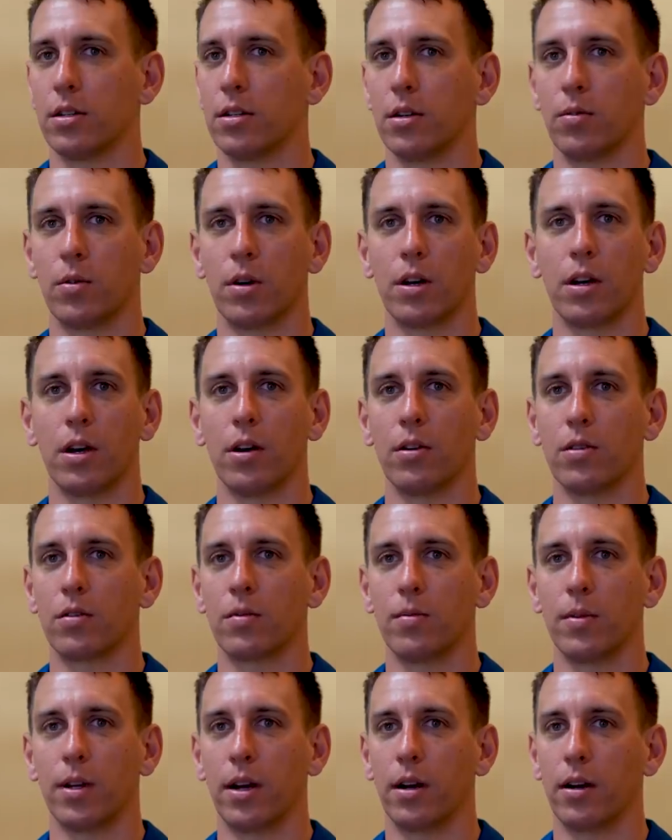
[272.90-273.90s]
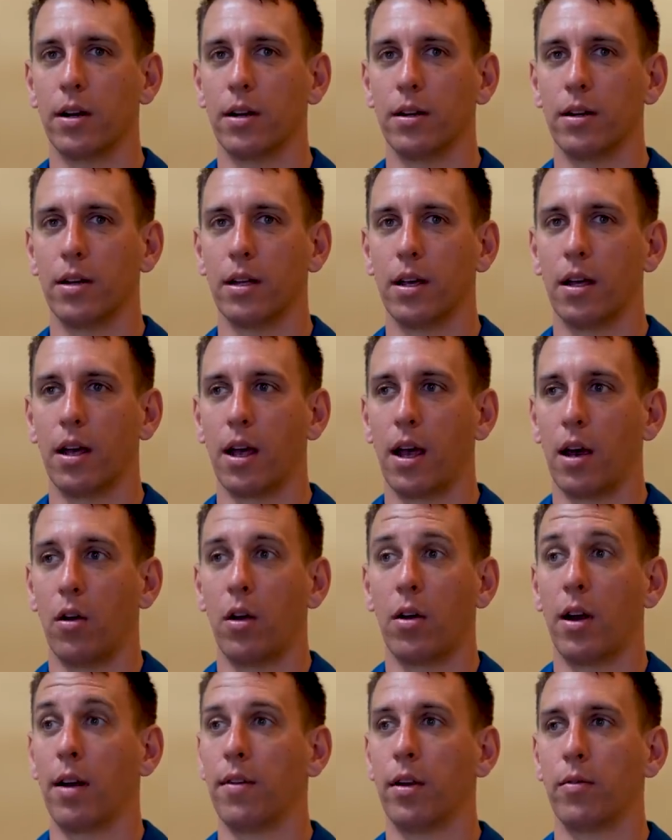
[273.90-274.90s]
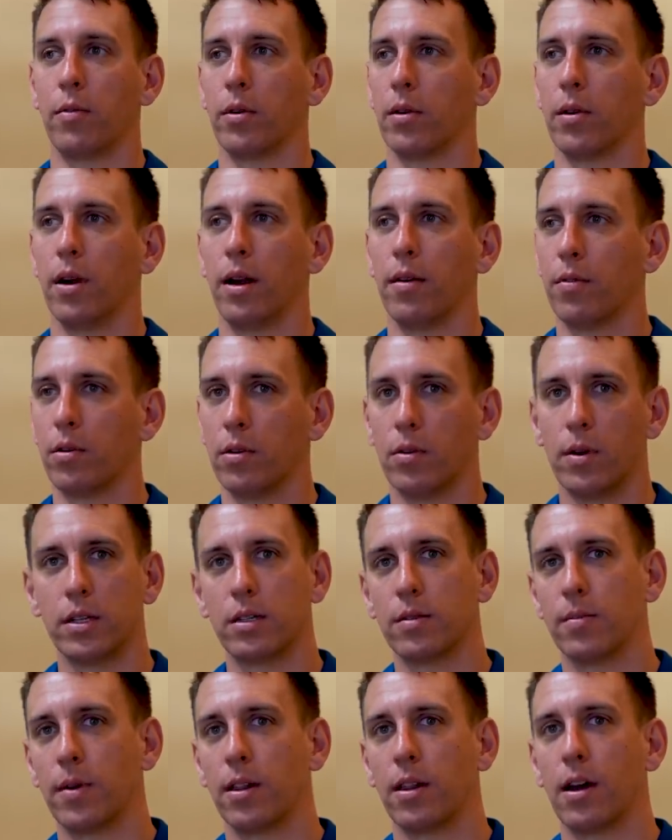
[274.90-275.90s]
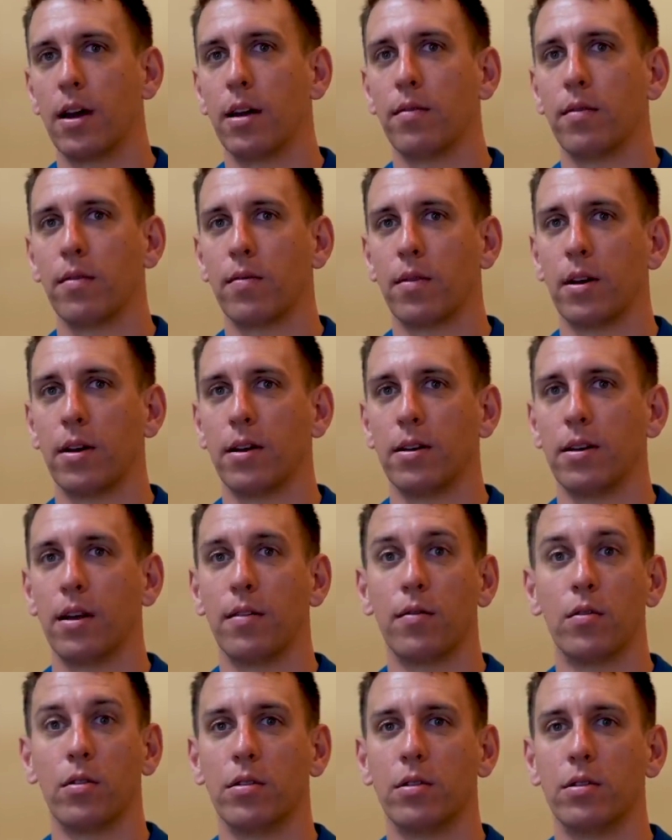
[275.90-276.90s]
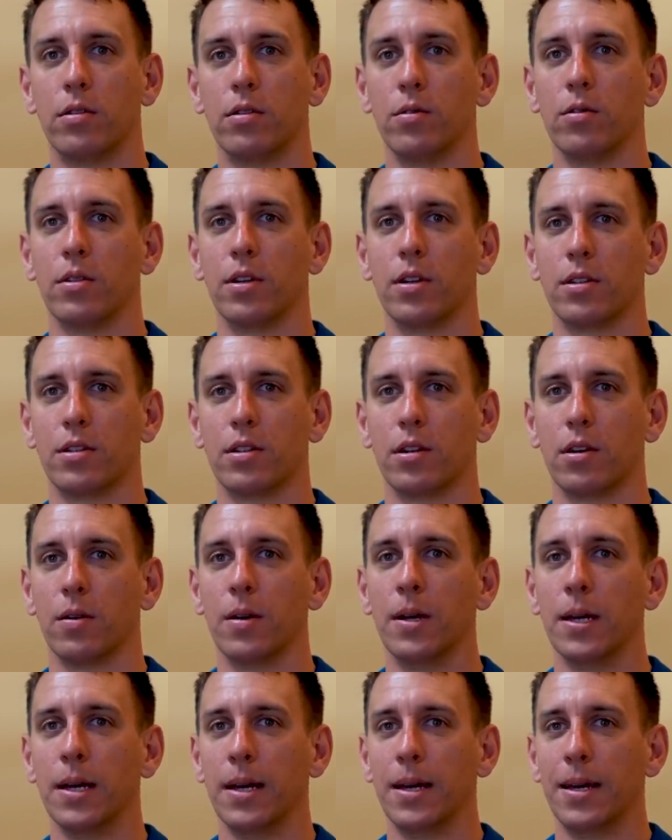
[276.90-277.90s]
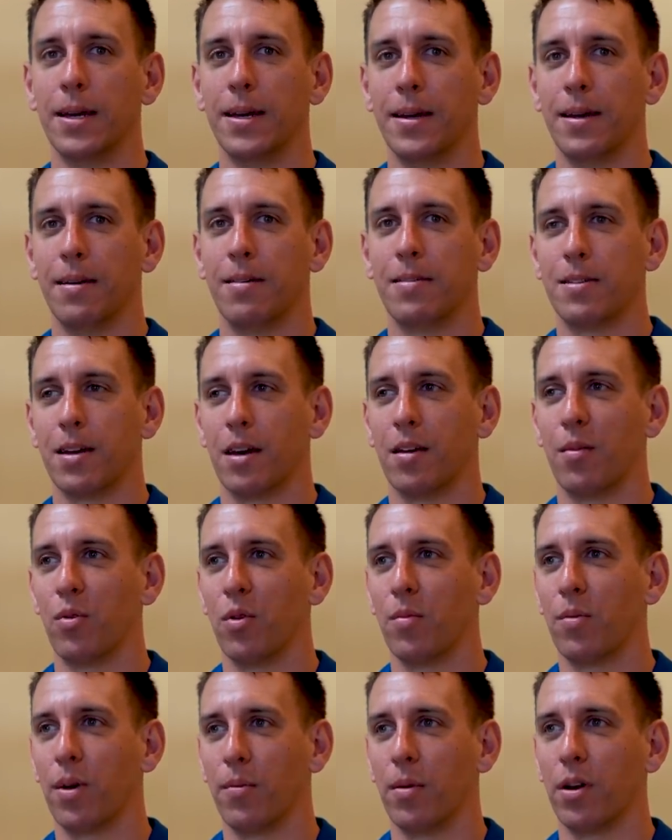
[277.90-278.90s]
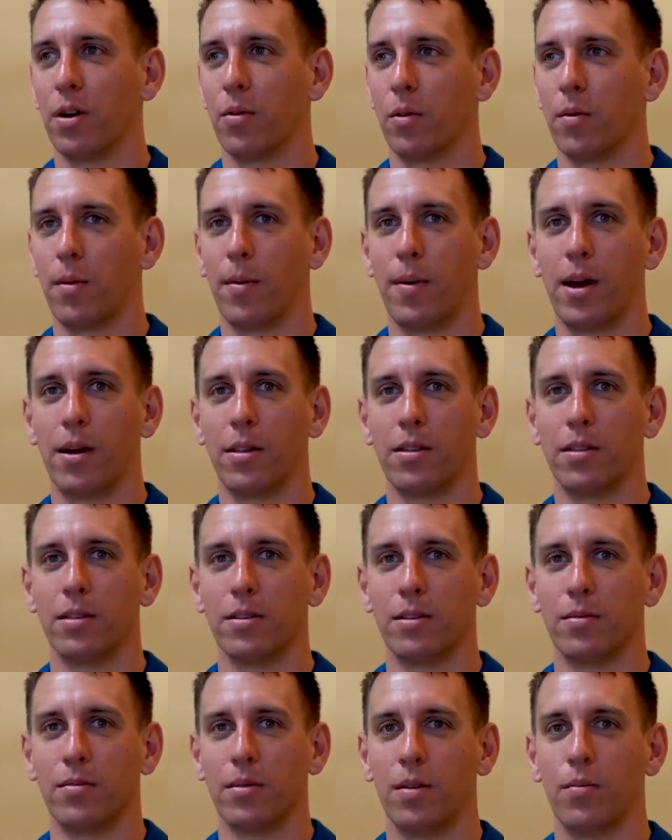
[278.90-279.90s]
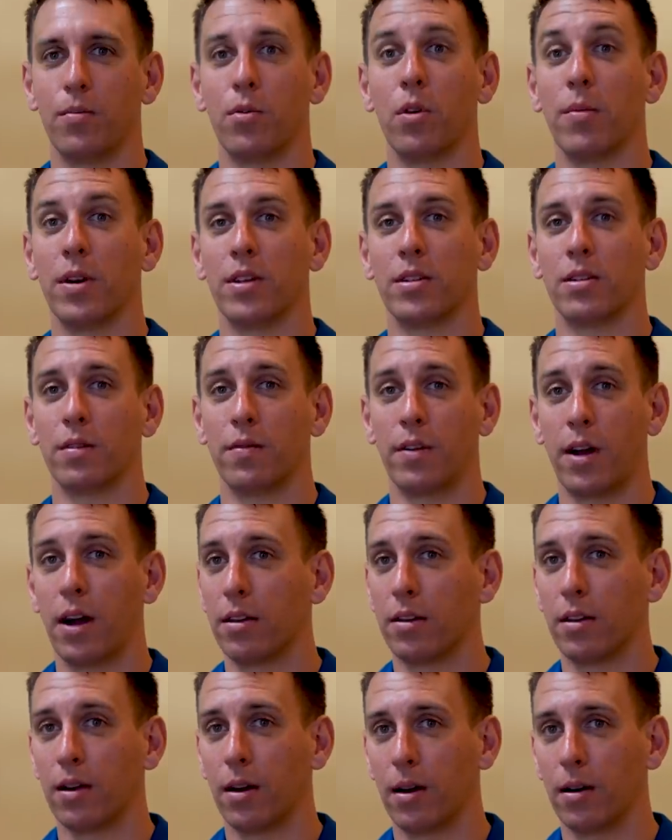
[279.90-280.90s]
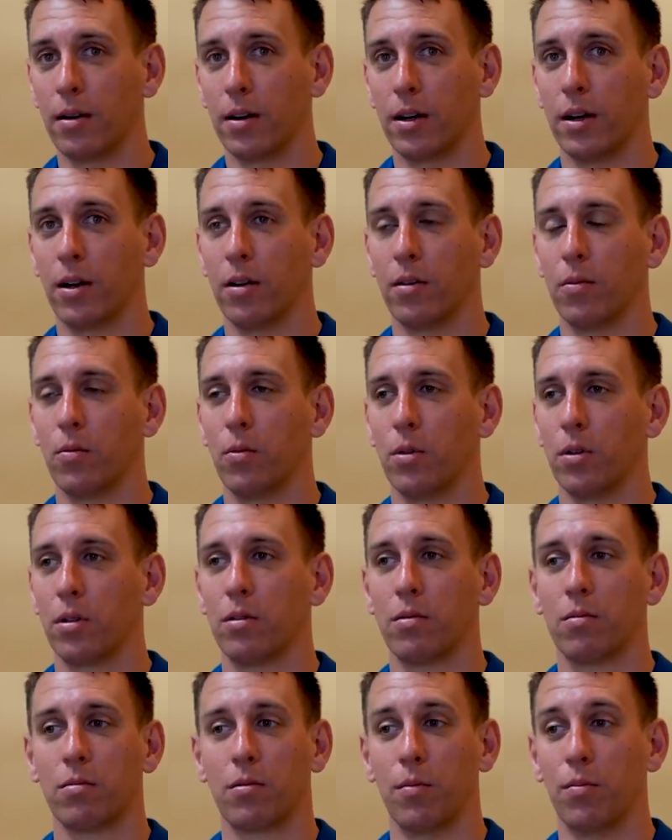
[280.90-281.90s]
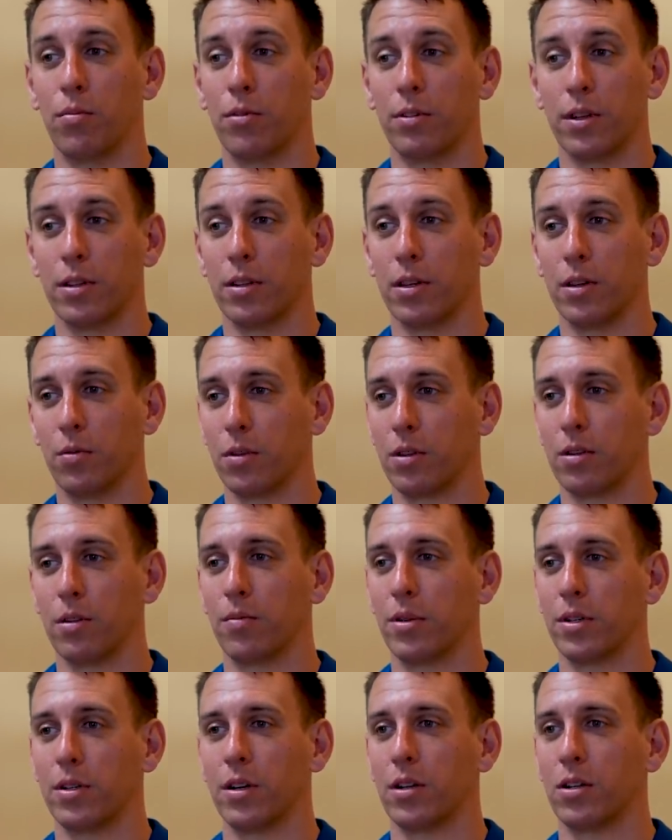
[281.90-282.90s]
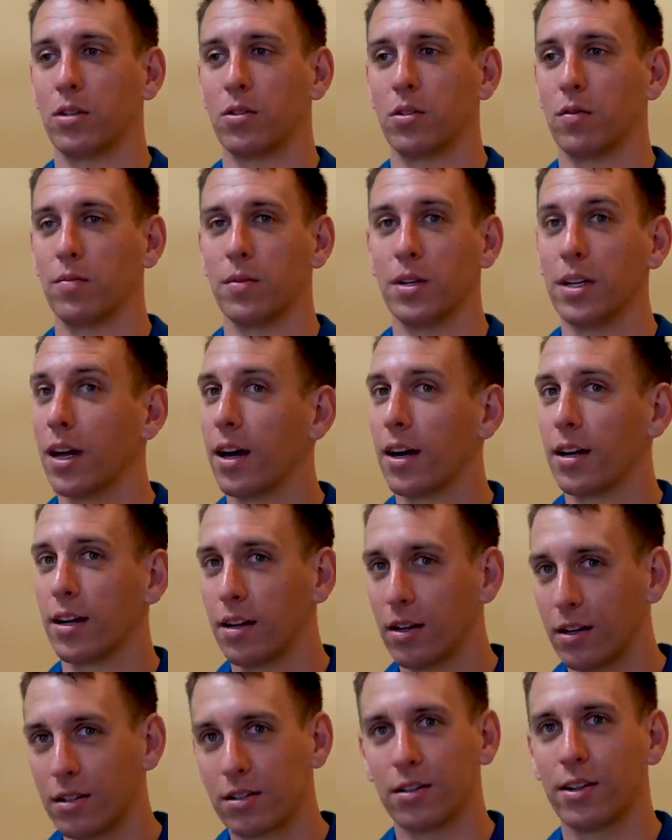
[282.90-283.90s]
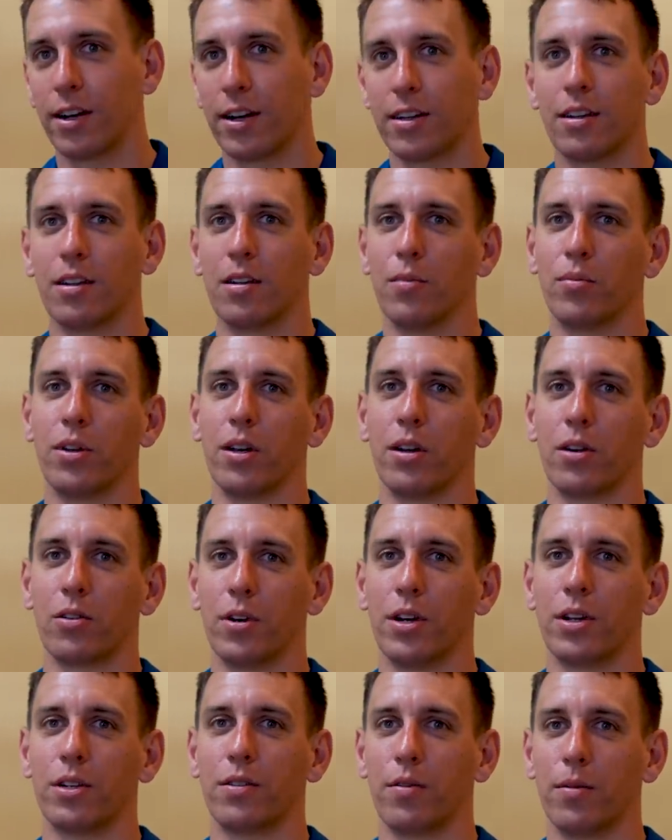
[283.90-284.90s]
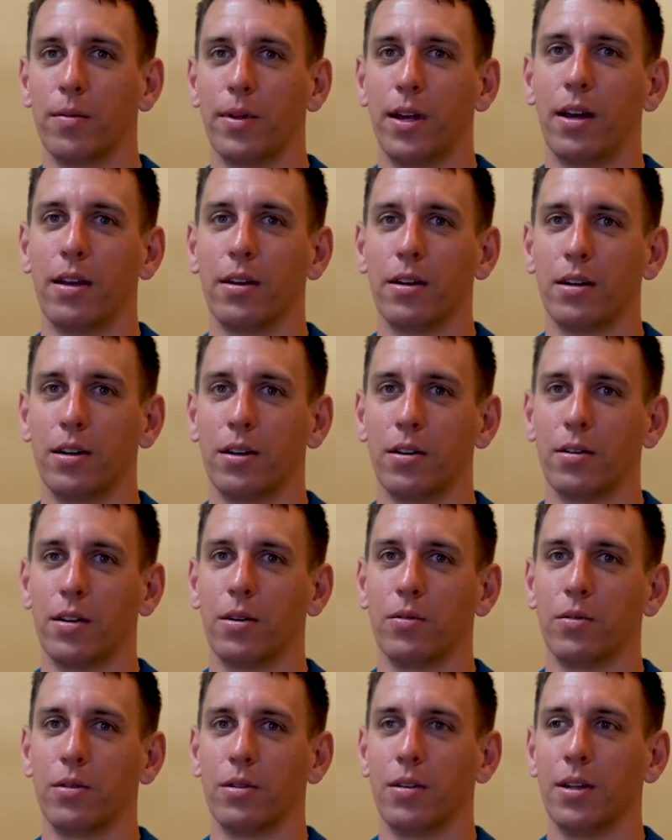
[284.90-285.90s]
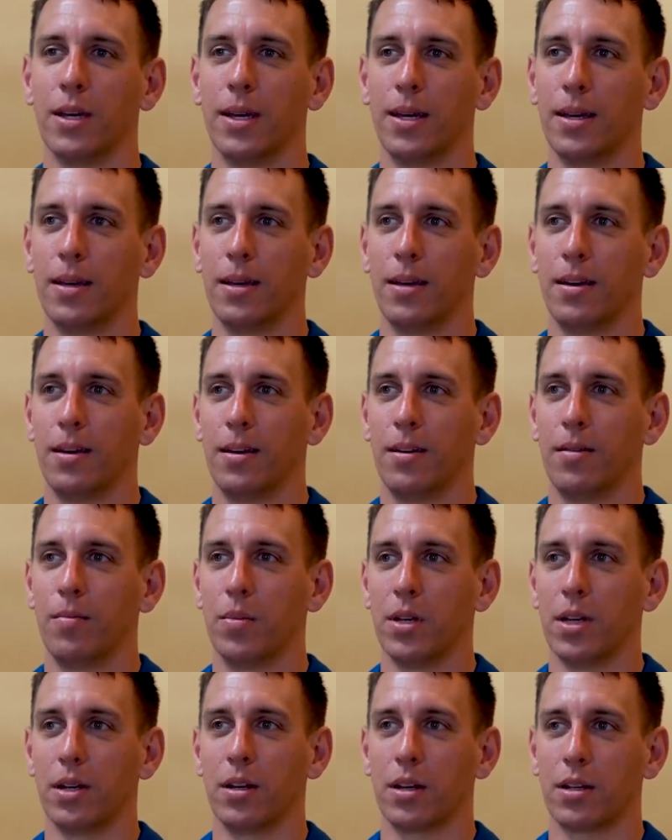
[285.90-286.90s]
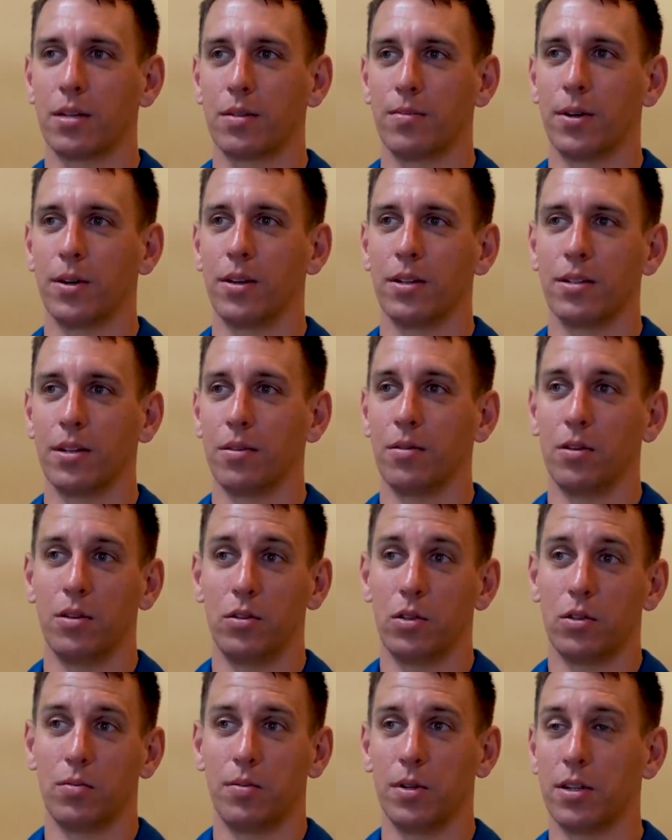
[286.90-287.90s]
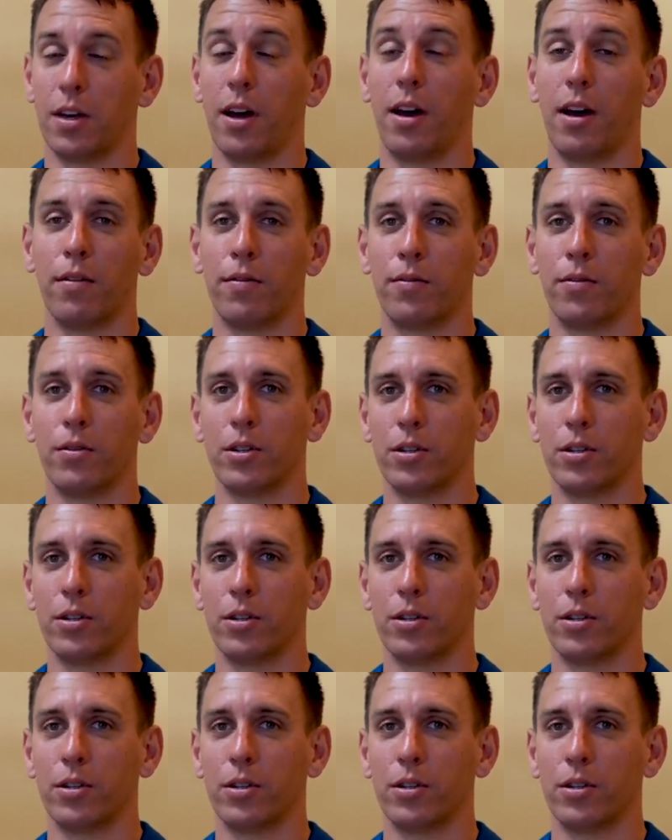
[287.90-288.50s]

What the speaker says: see where it goes from there, and I'll have that regret for the rest of my life if I never do this. So time to put my money where my mouth is and put myself out there, you know, with the potential of me not getting selected and being crushed from that. You know, that would be an experience that would just be tough for